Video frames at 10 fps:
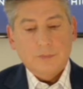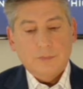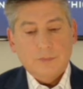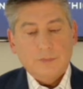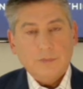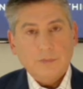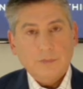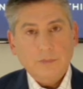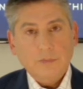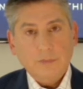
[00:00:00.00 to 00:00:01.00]

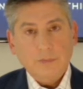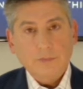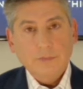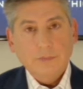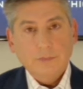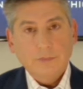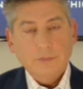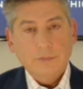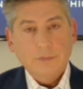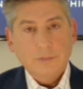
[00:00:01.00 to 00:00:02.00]

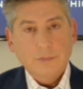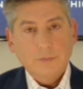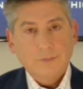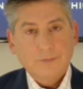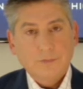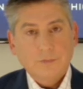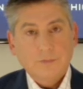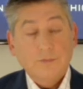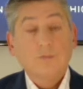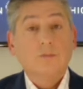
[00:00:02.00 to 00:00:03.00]

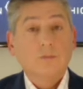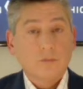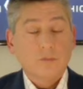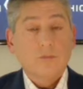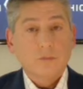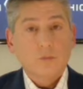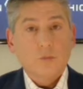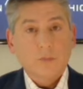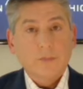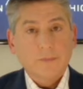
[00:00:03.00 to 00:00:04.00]

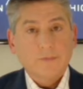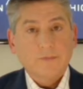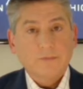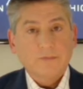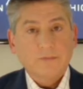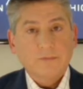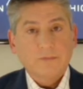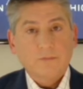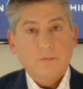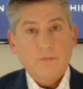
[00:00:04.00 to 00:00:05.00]

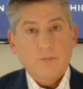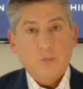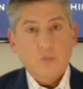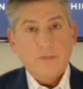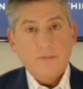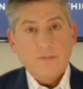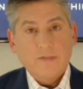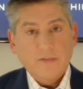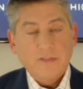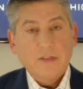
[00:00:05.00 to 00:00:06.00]

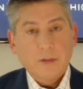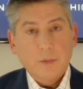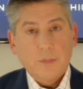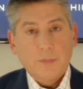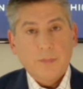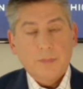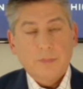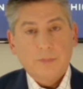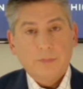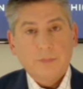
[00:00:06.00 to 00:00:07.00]

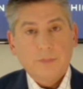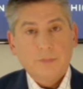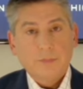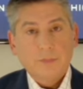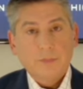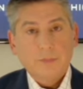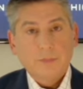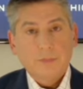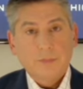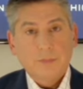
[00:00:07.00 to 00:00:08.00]
[no speech]